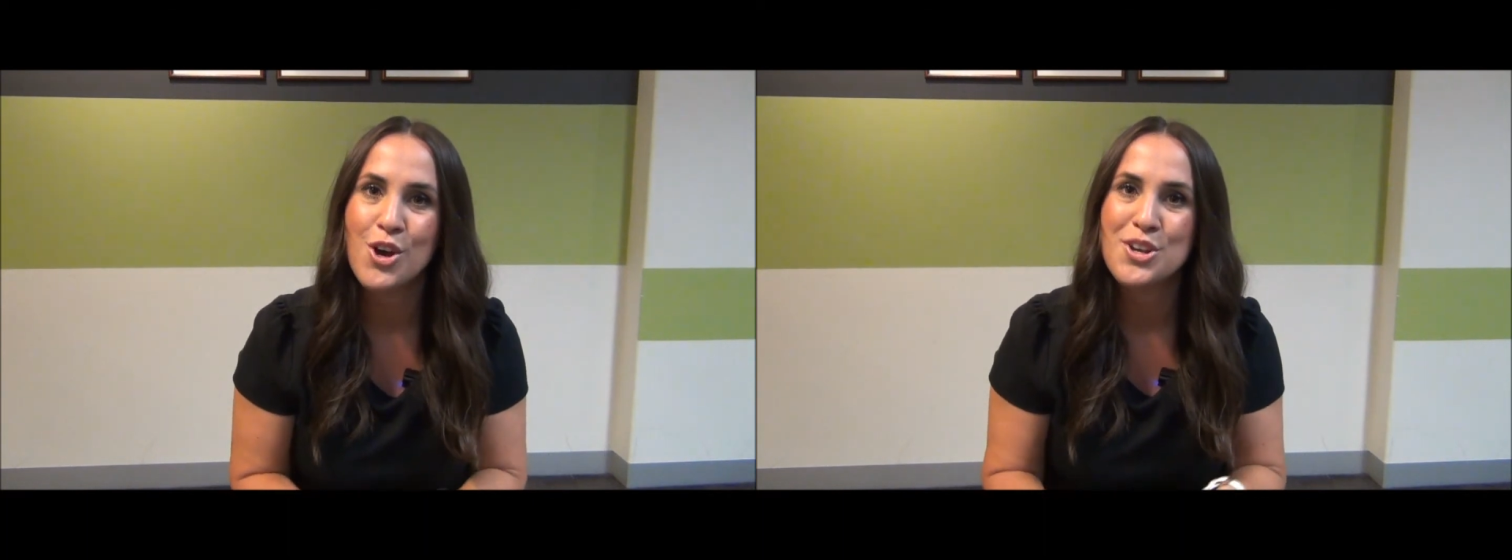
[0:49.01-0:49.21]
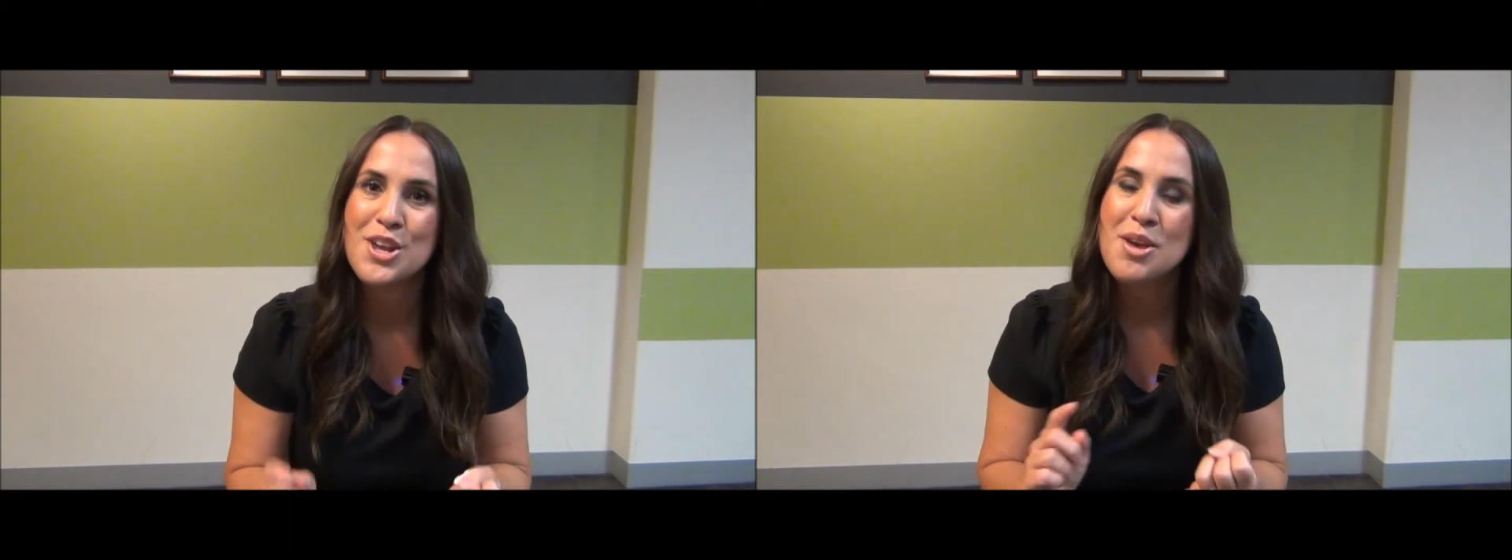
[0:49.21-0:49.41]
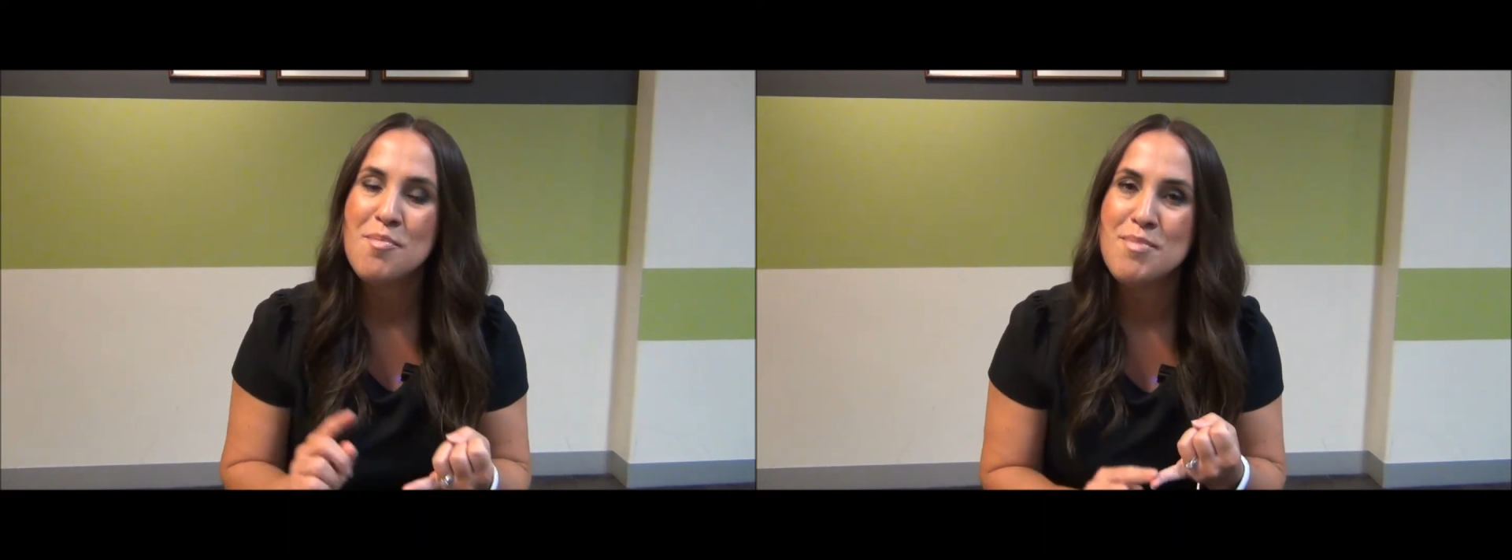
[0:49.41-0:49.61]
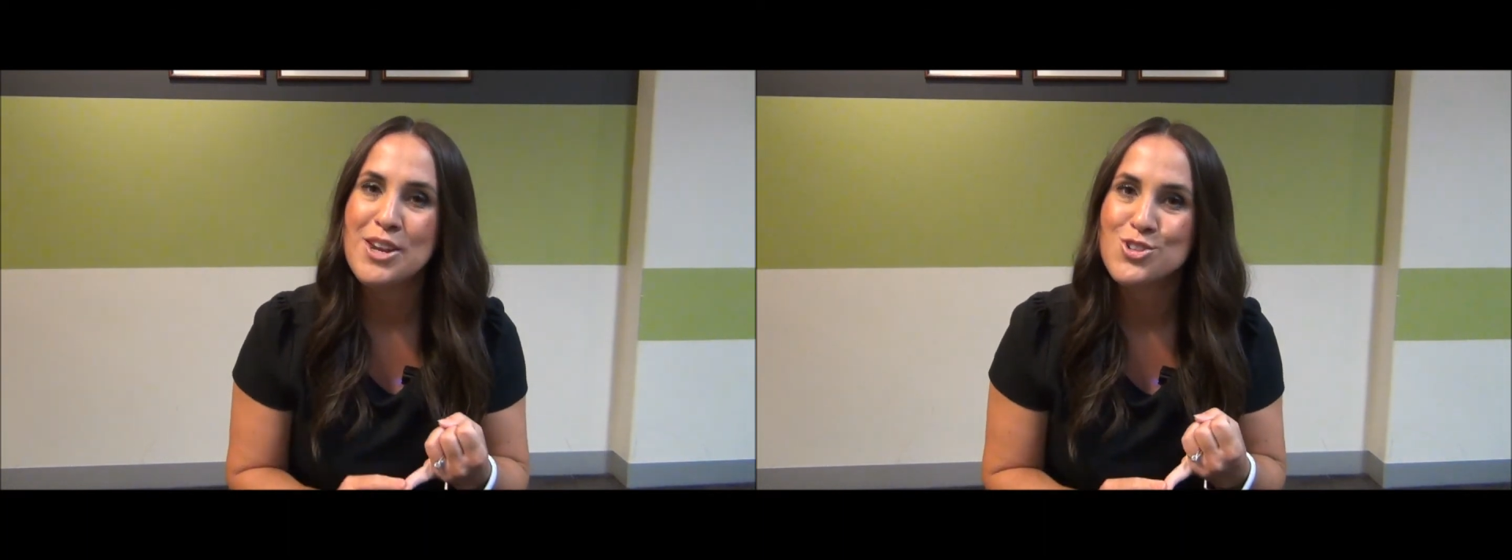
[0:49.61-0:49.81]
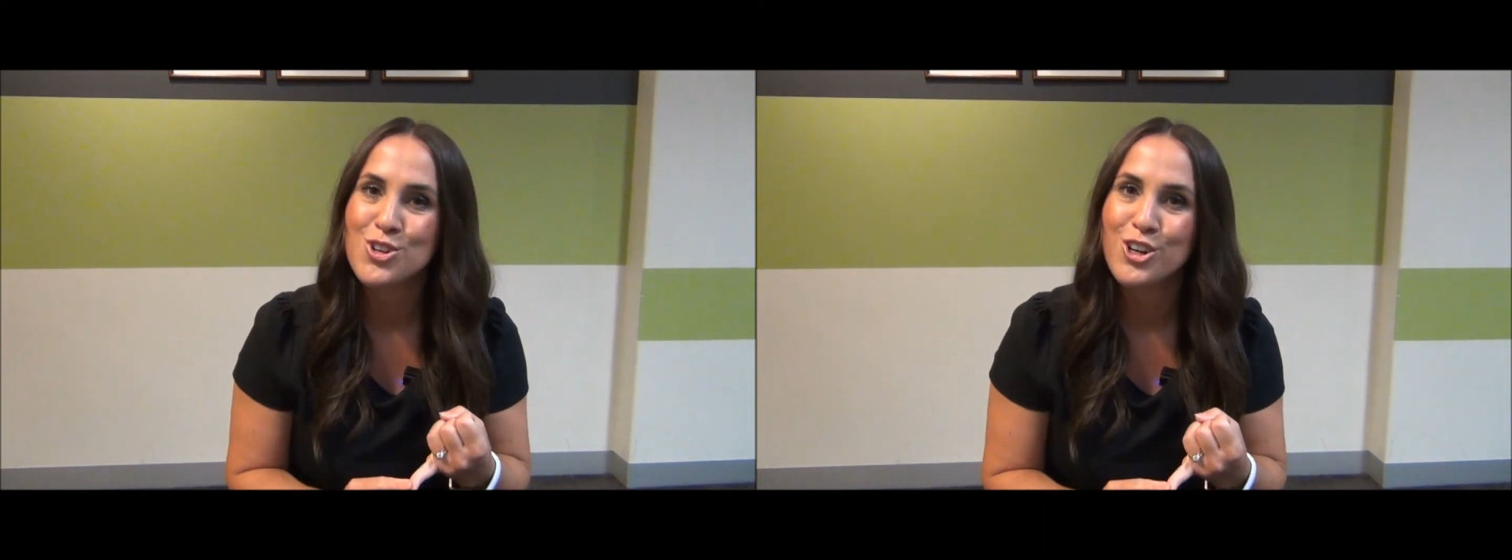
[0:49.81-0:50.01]
on
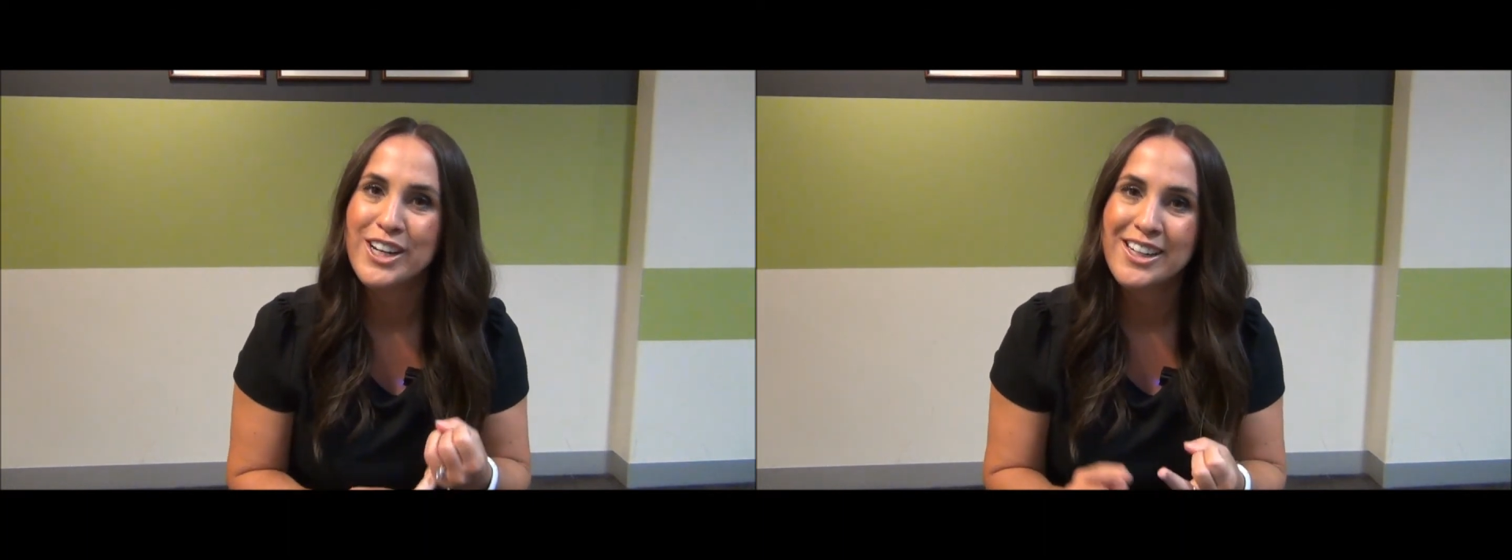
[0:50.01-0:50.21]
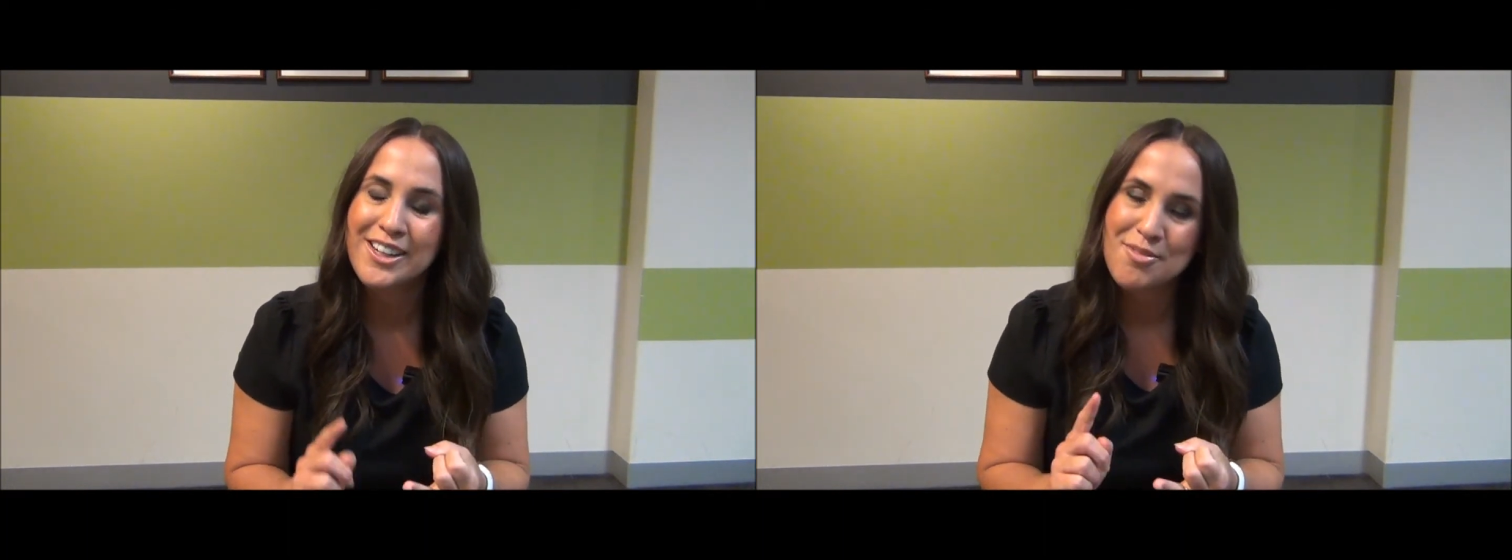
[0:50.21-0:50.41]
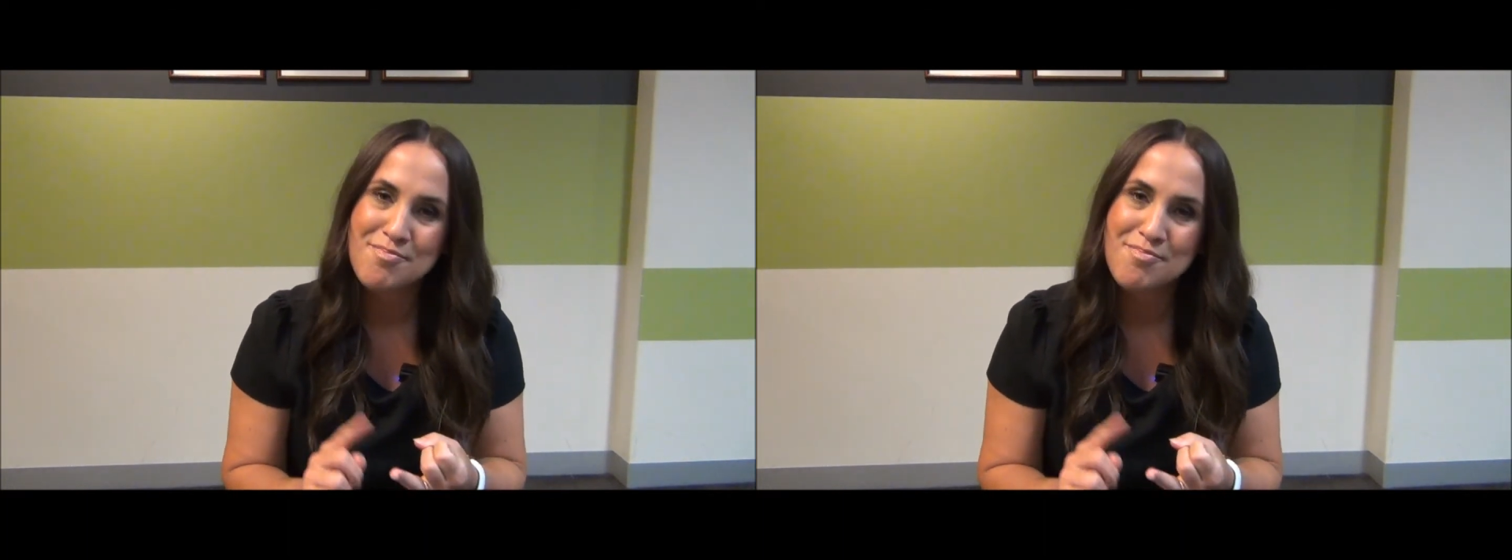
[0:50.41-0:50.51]
mentoring,